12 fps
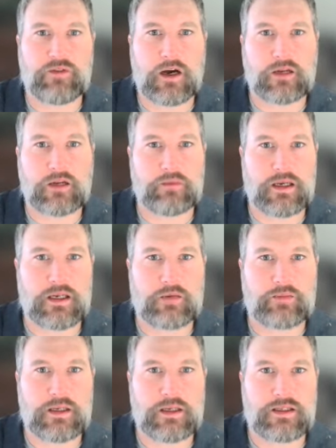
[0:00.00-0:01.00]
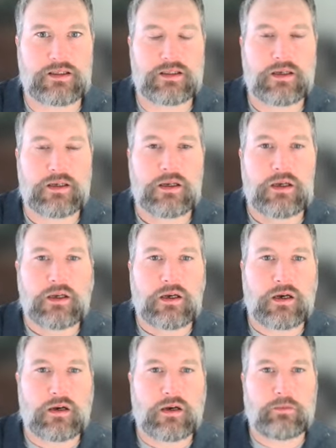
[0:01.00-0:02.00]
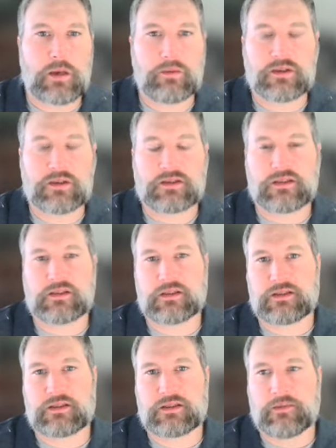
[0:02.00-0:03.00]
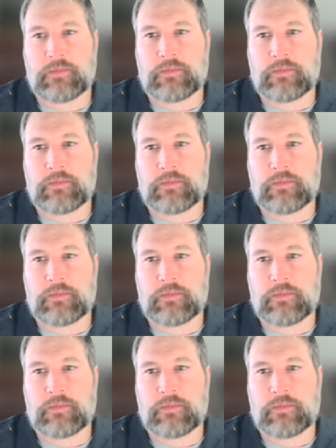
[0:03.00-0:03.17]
filed by companies, by businesses.